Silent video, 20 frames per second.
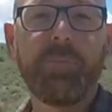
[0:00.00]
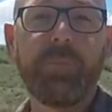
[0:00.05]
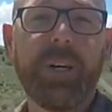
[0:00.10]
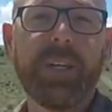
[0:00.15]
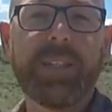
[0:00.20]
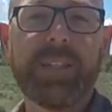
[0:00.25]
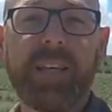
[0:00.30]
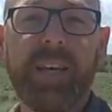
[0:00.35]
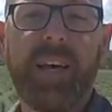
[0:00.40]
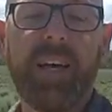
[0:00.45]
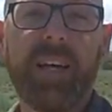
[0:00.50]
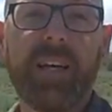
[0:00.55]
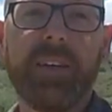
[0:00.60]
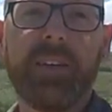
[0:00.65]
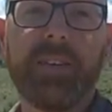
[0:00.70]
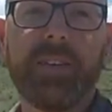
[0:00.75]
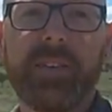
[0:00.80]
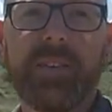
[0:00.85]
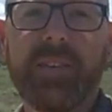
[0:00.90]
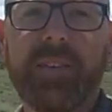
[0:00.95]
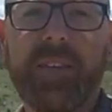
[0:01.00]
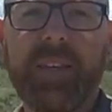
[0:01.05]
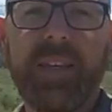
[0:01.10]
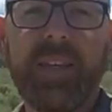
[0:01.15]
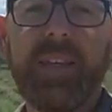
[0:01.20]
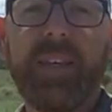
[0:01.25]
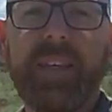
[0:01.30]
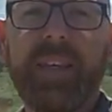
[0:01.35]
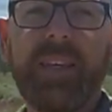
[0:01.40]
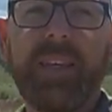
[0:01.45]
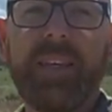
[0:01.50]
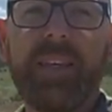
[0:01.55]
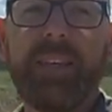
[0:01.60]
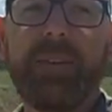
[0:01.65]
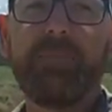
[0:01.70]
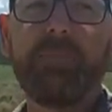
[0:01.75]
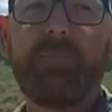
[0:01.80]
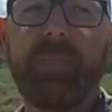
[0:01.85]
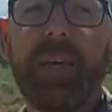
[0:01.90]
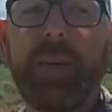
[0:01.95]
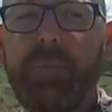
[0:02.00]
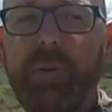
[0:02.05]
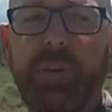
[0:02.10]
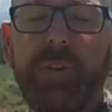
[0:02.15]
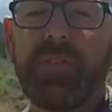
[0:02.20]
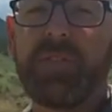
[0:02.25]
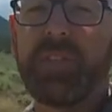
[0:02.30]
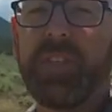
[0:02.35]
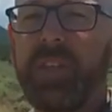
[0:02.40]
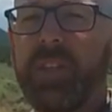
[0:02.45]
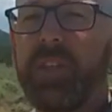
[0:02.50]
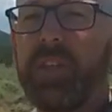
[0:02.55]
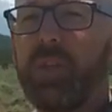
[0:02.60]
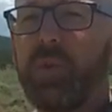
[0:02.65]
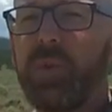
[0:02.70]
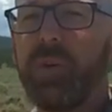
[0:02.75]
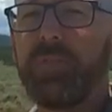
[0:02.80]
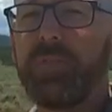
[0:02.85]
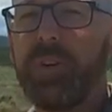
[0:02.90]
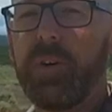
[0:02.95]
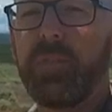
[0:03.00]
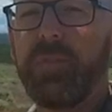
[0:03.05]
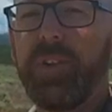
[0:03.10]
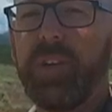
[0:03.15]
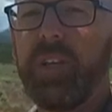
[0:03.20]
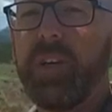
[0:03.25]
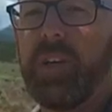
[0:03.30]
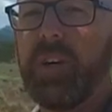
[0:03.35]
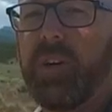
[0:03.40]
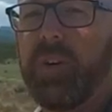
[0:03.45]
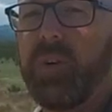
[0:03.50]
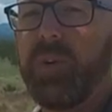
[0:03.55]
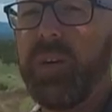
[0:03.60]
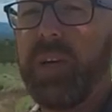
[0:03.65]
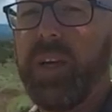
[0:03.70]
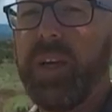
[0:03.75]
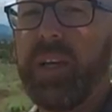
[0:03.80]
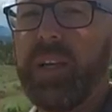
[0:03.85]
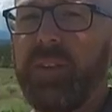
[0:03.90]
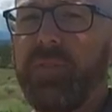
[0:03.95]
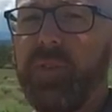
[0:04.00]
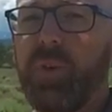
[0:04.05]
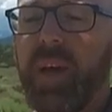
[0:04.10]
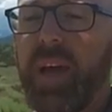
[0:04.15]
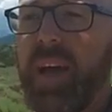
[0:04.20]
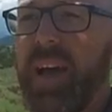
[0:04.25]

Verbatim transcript: But uh, maybe you've seen the UFO video, and if you